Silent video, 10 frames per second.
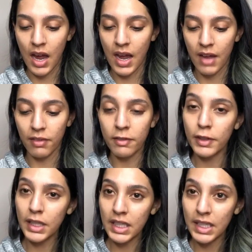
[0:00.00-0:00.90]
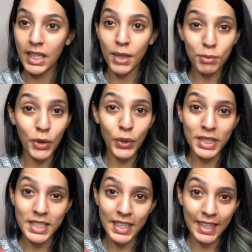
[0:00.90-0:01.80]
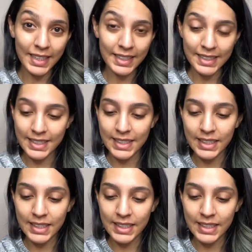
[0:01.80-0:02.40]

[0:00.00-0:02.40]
I have a feeling I'm going to like it.